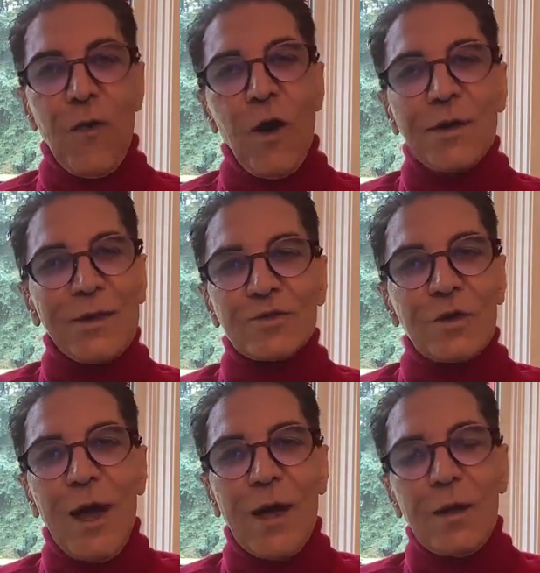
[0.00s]
Camran
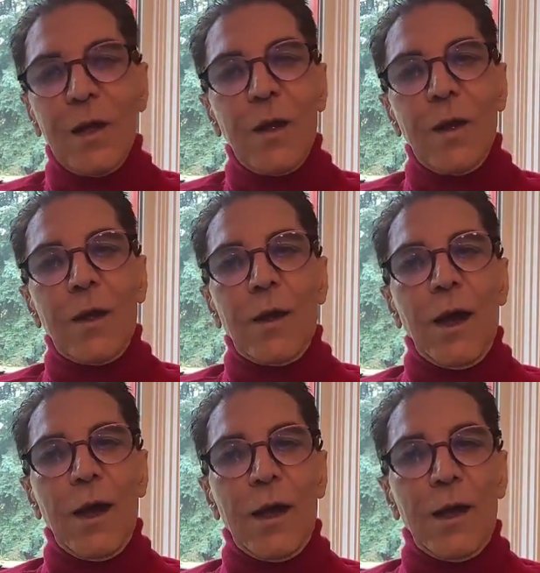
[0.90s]
Nezhat
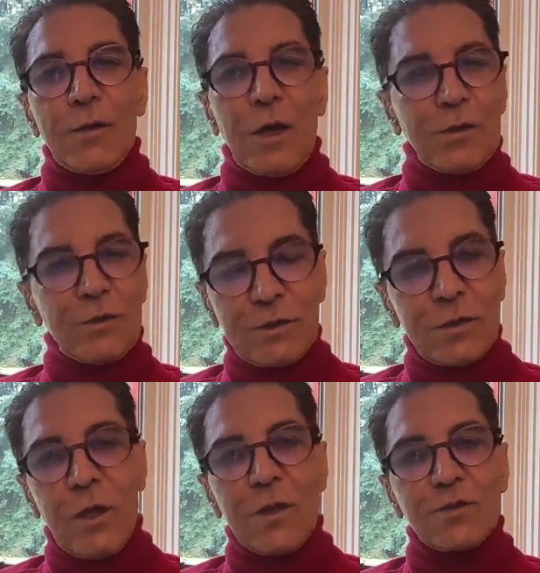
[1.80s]
and Dr.
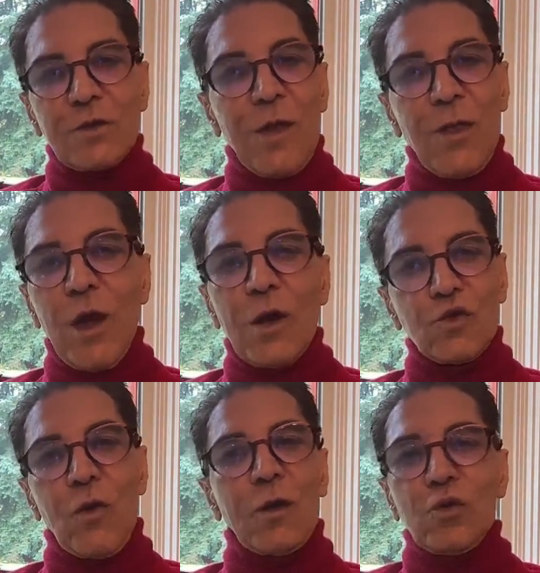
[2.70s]
Sina Nejad, they are
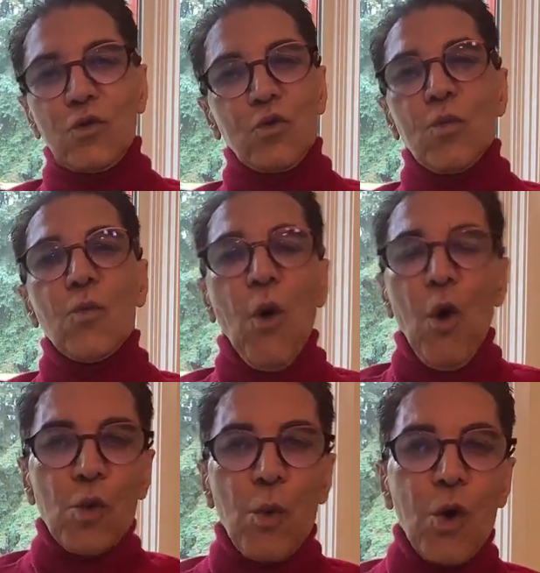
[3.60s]
trying to do
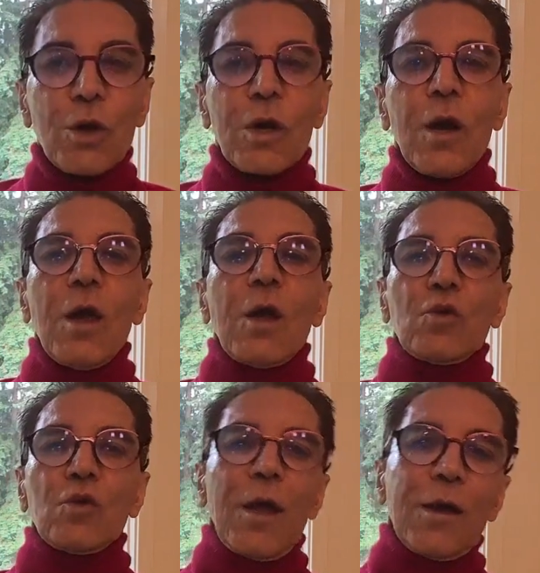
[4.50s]
more work
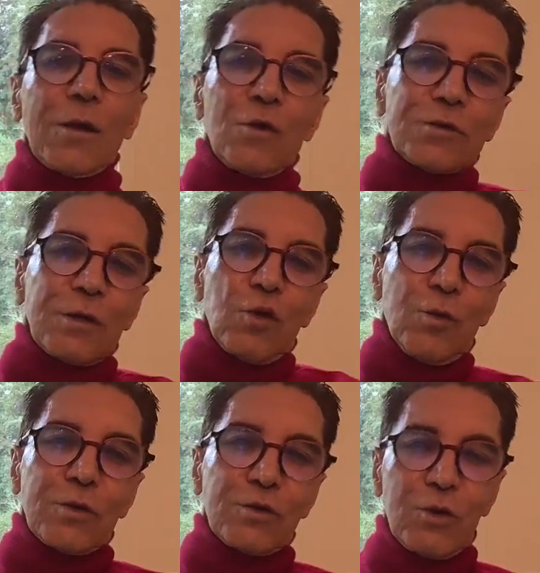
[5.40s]
to diagnose
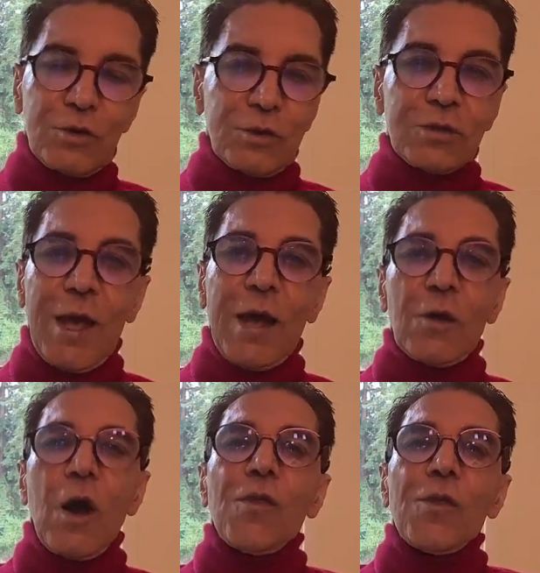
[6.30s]
endometriosis,
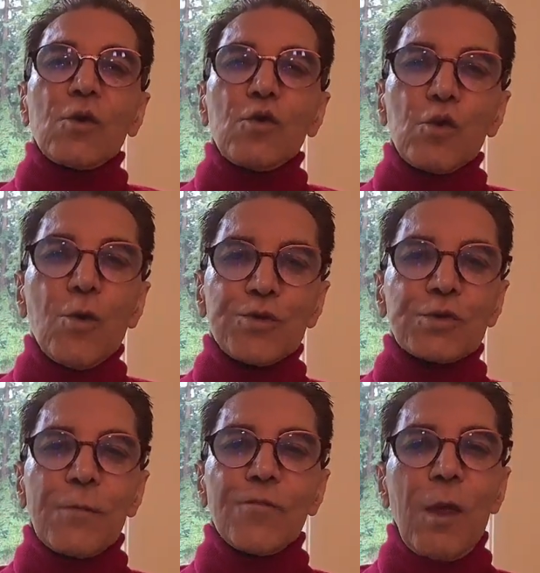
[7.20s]
and other
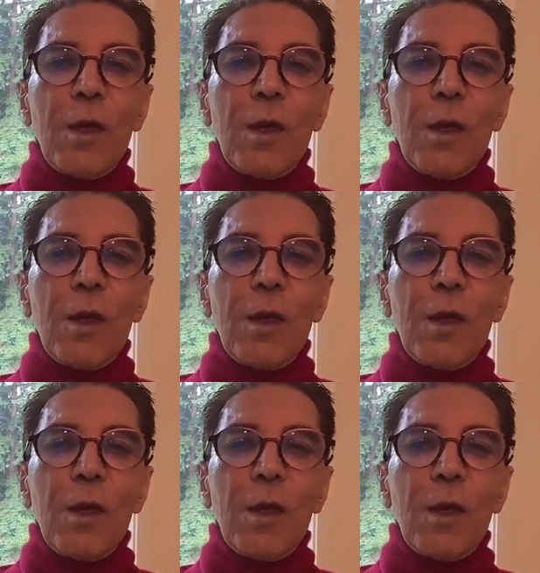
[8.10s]
groups,